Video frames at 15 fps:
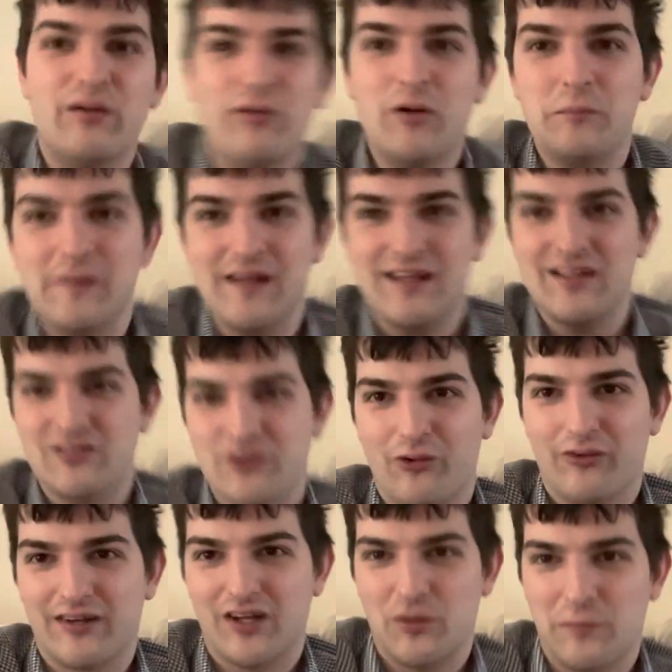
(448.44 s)
we'll be
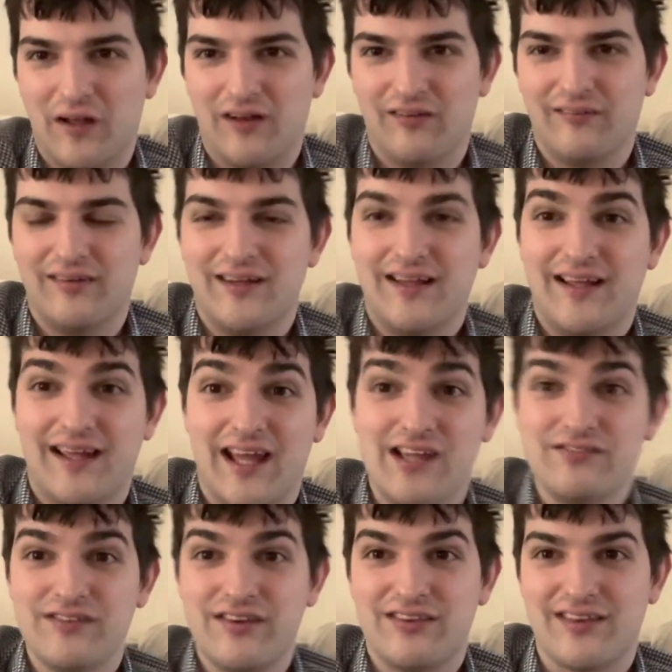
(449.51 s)
talking about
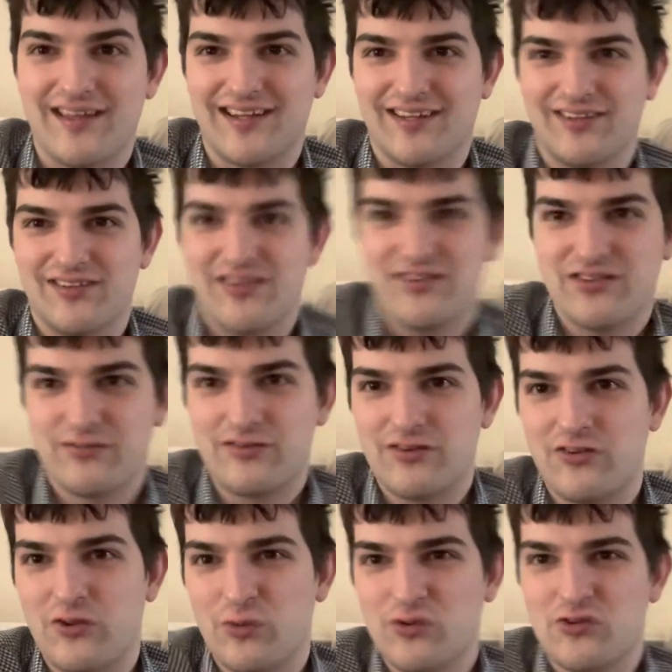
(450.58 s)
everything, something
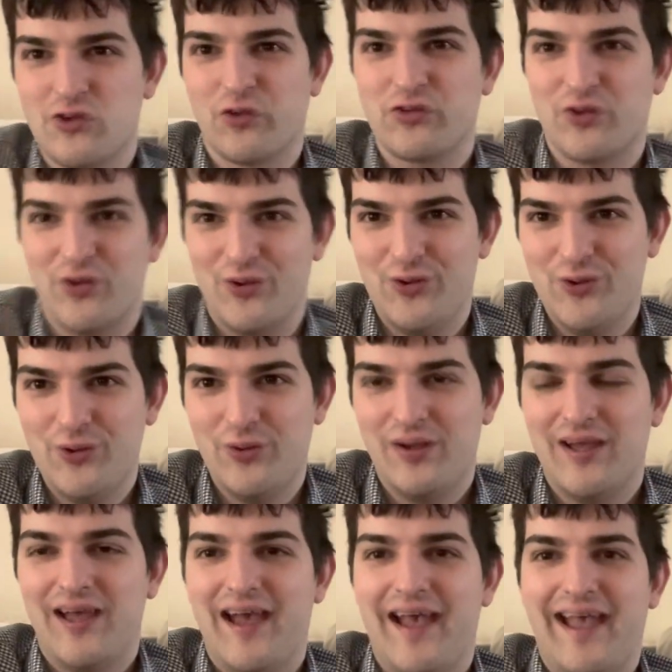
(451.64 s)
to do with Doctor Who
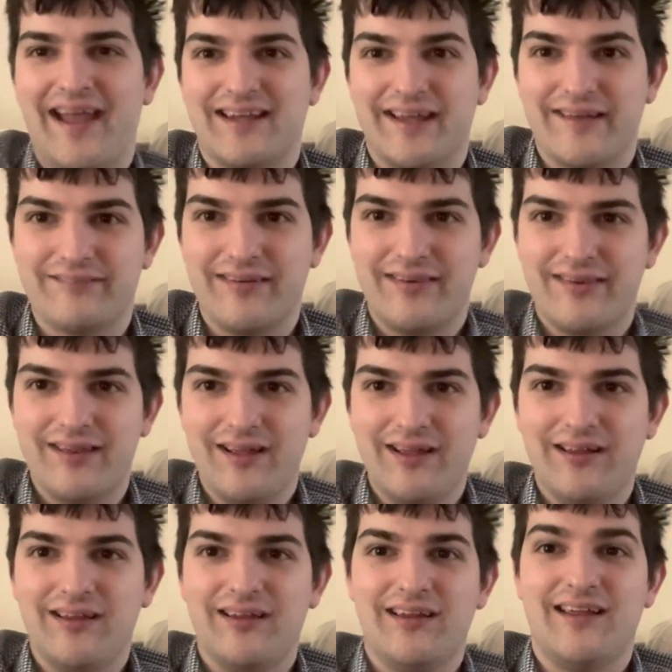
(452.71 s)
and everything.
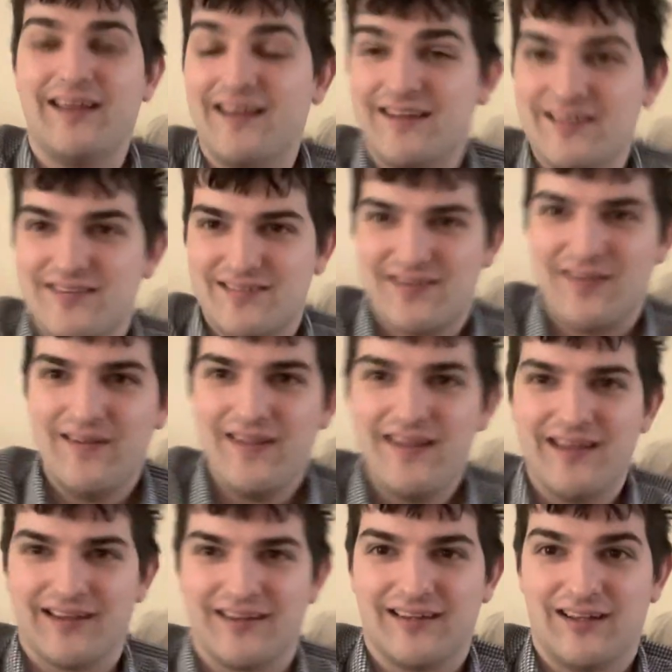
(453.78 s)
So
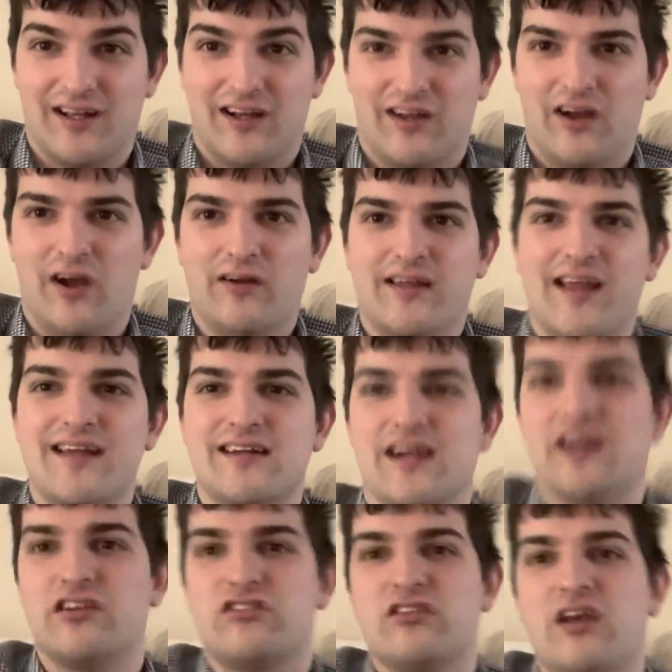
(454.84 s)
yeah, okay
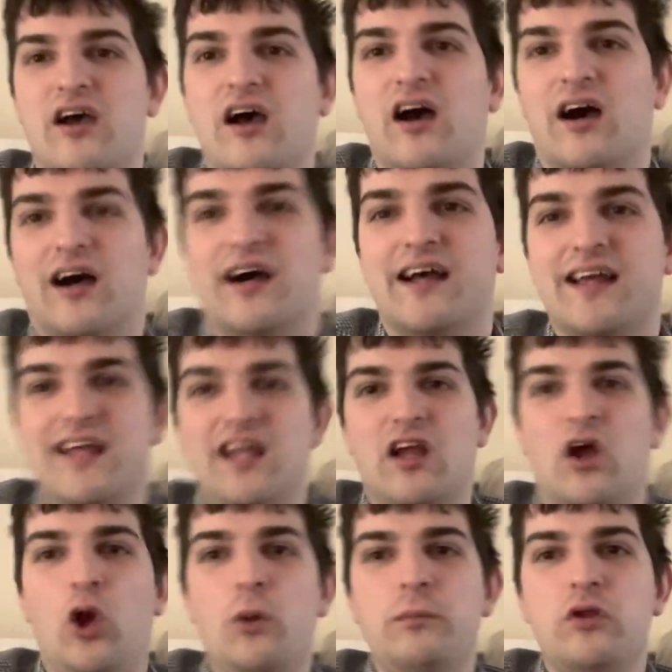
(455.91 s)
guys, I
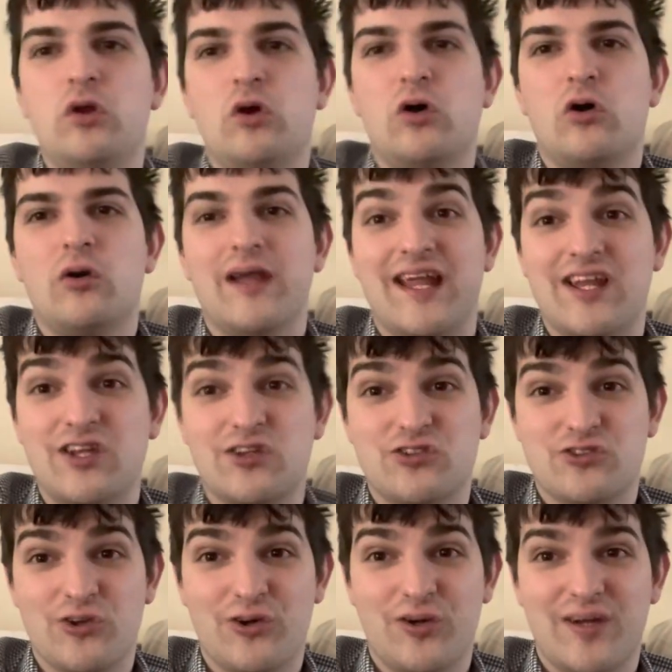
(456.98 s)
hope you all
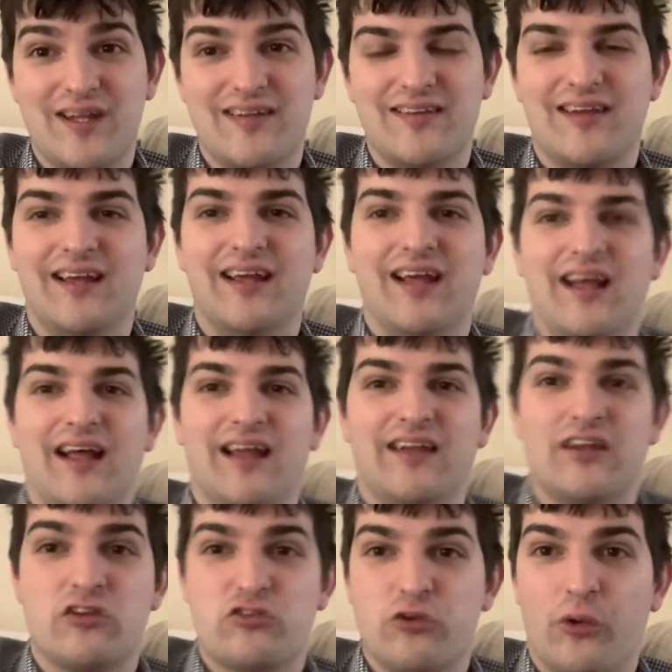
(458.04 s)
enjoyed
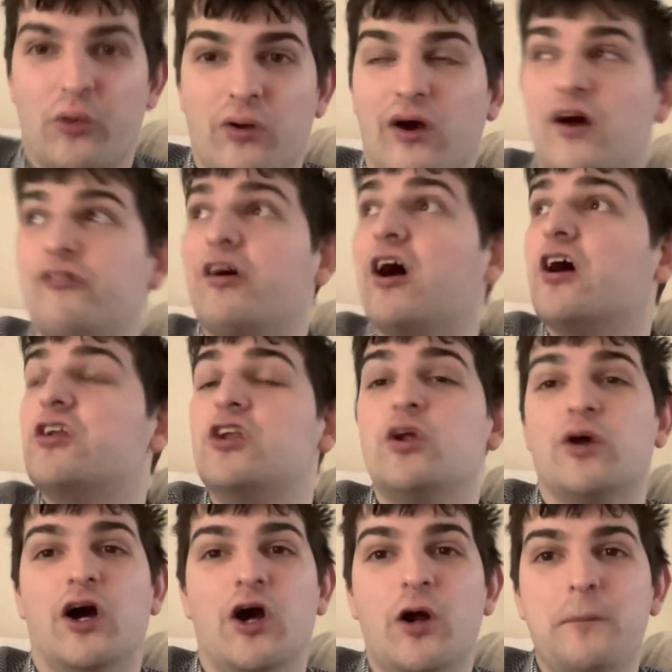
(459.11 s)
a tour of our new
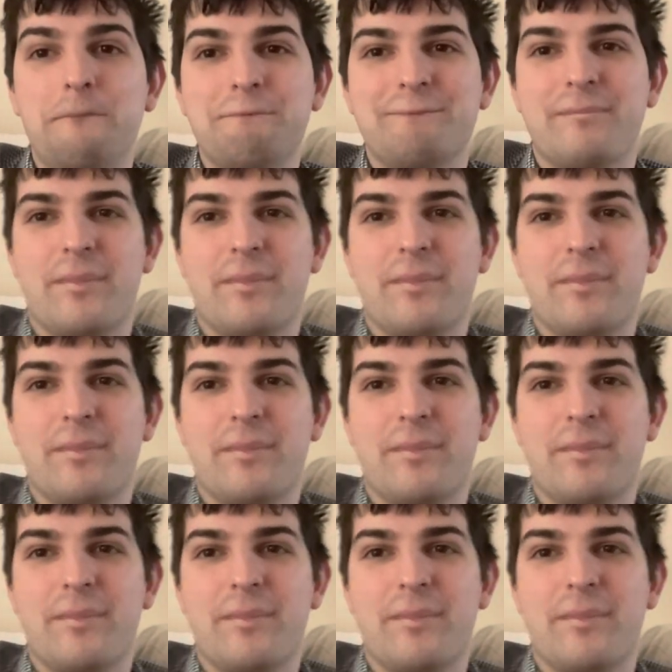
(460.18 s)
home,